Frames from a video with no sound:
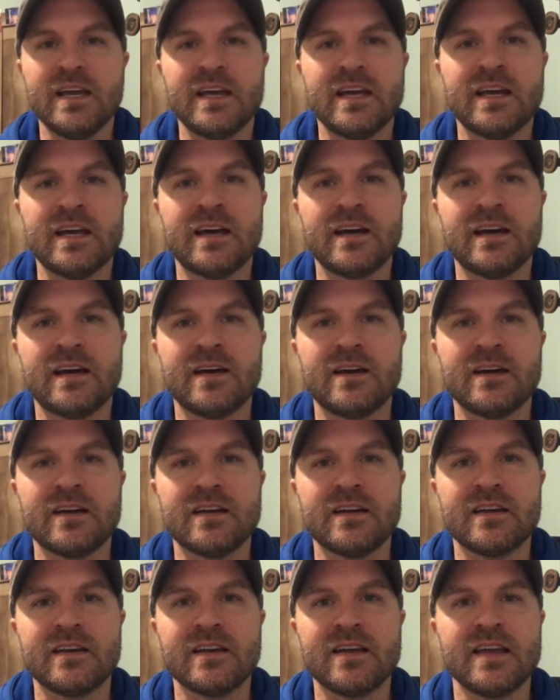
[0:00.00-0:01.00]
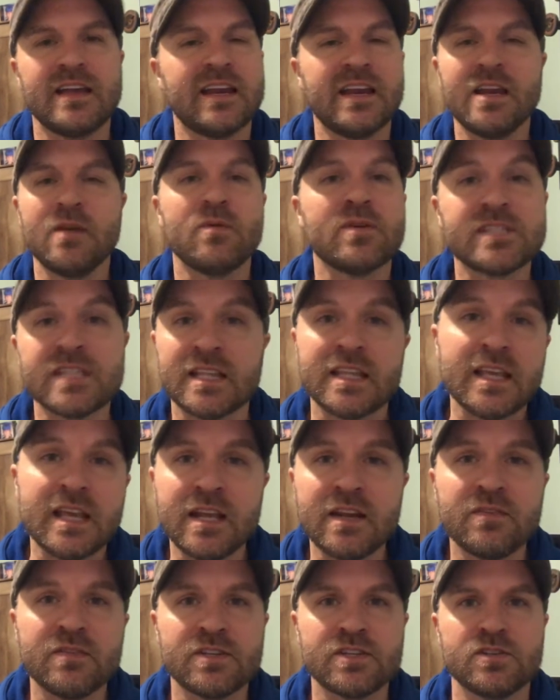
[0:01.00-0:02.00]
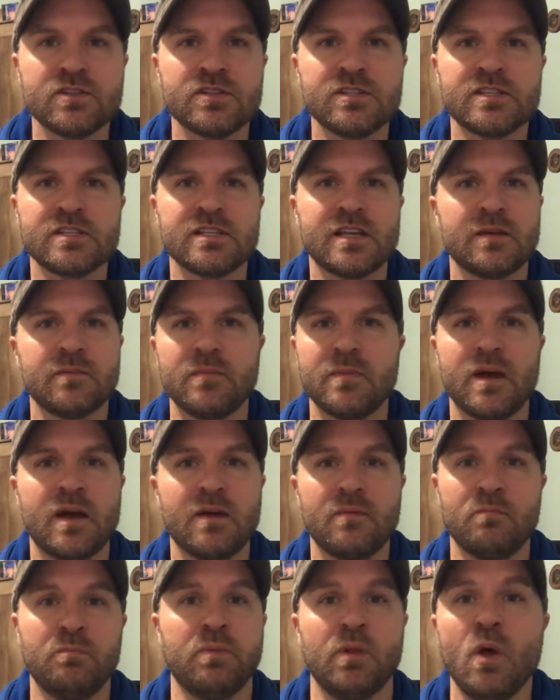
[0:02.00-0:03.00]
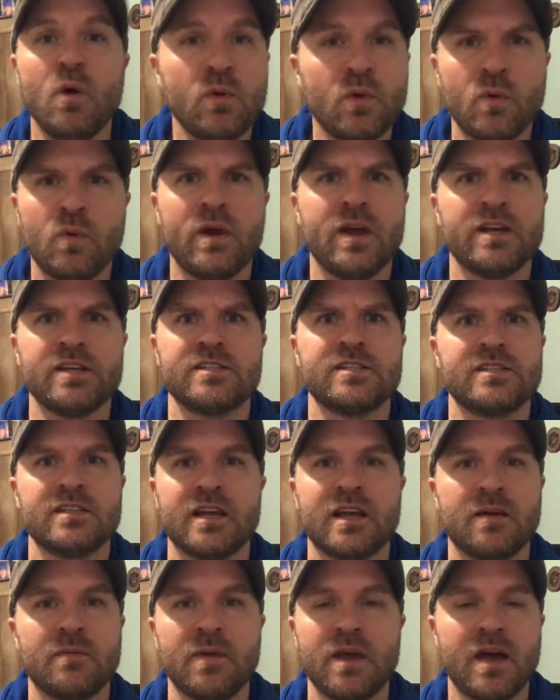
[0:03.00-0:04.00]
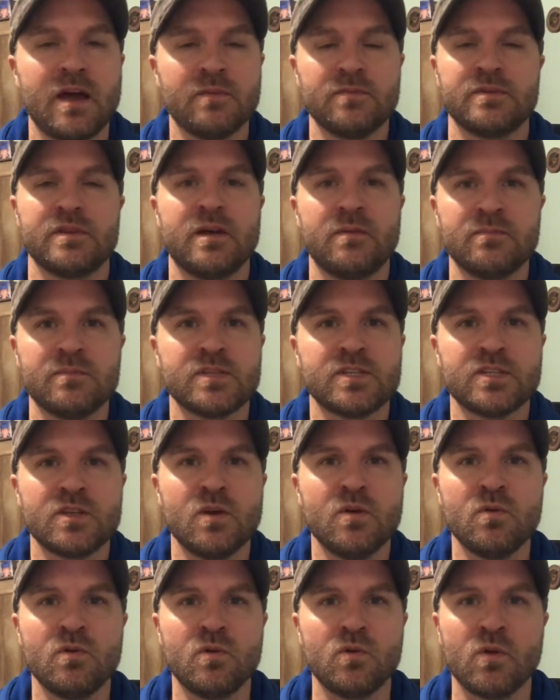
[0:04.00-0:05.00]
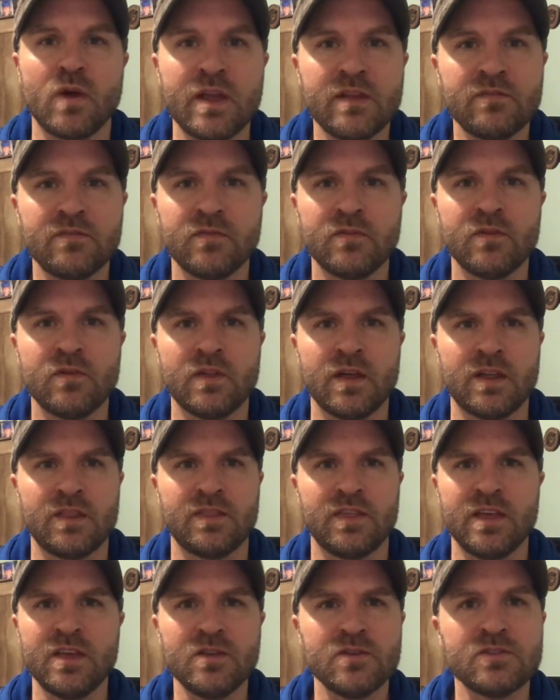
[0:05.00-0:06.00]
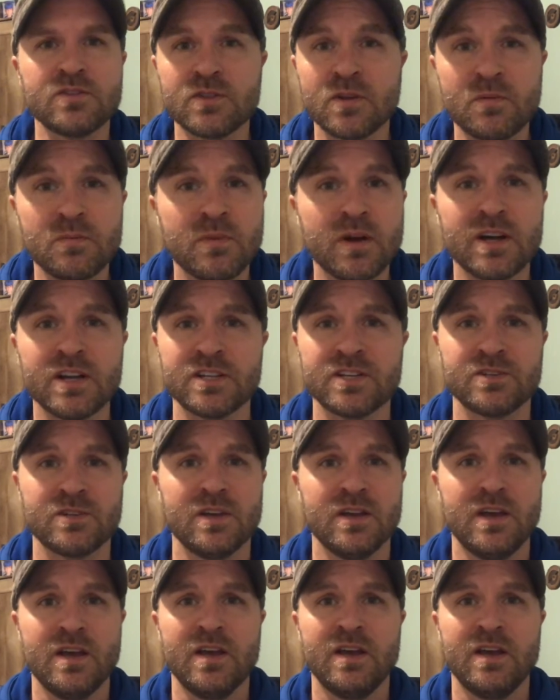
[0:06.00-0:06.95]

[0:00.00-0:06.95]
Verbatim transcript: Uh, and anyways, at the end of it, she was just like blown away. She's like, I mean, I'm, I'm so grateful. Like, thank you so much.